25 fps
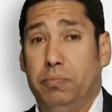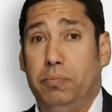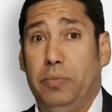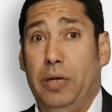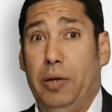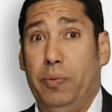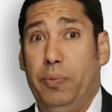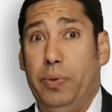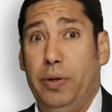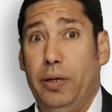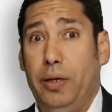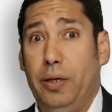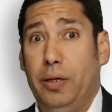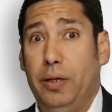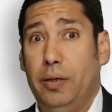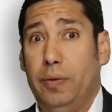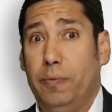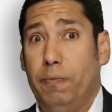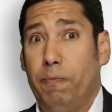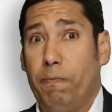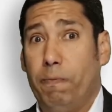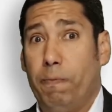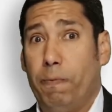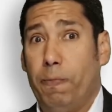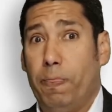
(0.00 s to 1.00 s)
Maybe
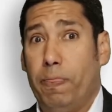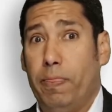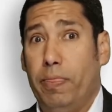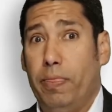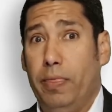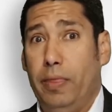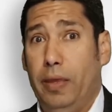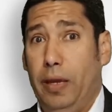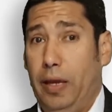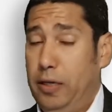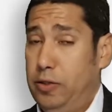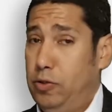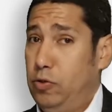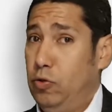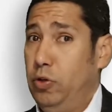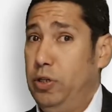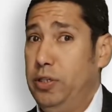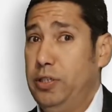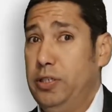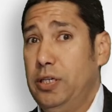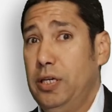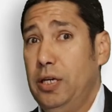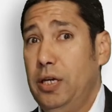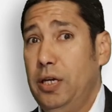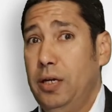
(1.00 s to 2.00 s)
the
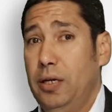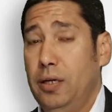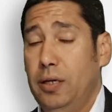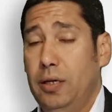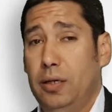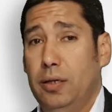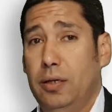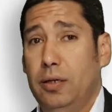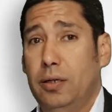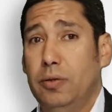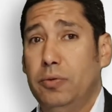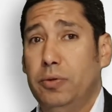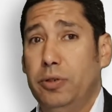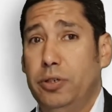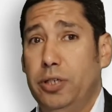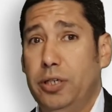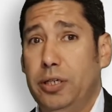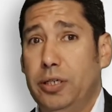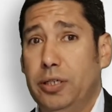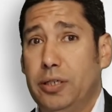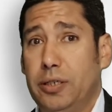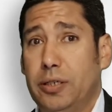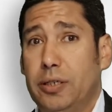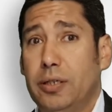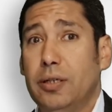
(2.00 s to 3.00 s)
SOEC, which
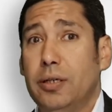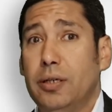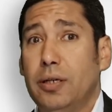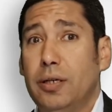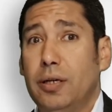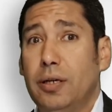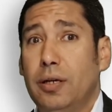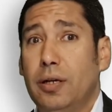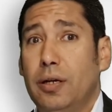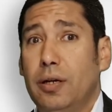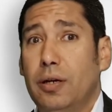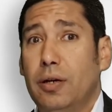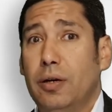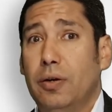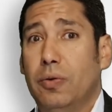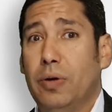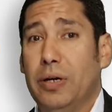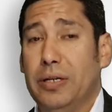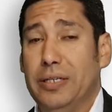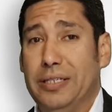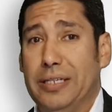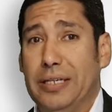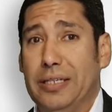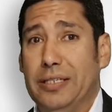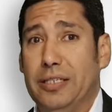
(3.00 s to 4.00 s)
is
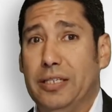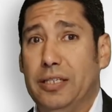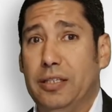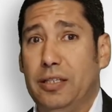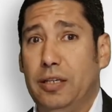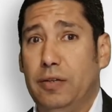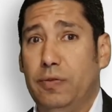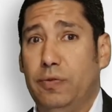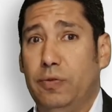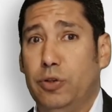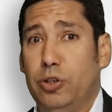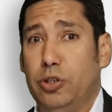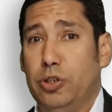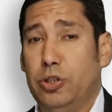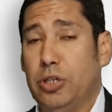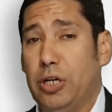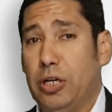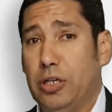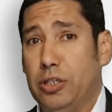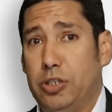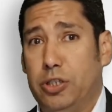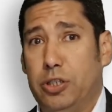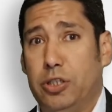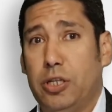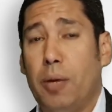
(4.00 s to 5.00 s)
quite sensitive to
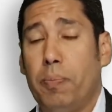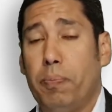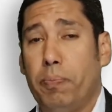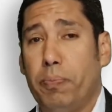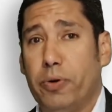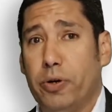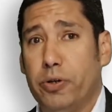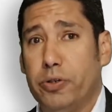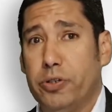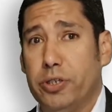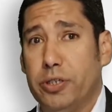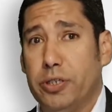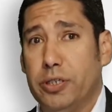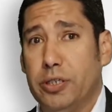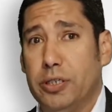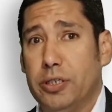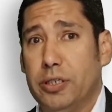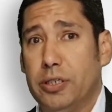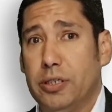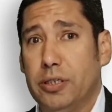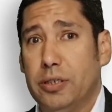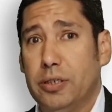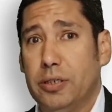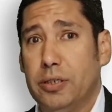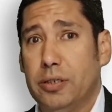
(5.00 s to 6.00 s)
start-stop
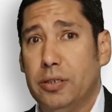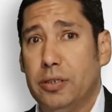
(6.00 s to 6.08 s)
processes,